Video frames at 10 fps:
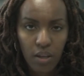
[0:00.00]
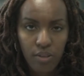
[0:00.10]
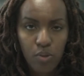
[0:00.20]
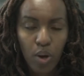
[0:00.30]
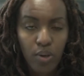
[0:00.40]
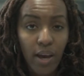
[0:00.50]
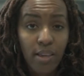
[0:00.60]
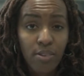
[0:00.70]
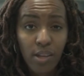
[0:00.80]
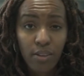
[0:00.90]
So I would
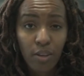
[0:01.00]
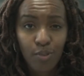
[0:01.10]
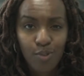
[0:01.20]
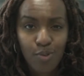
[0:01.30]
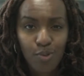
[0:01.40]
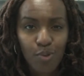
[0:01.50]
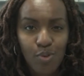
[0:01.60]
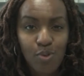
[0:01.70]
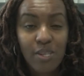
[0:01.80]
urge Kenyans to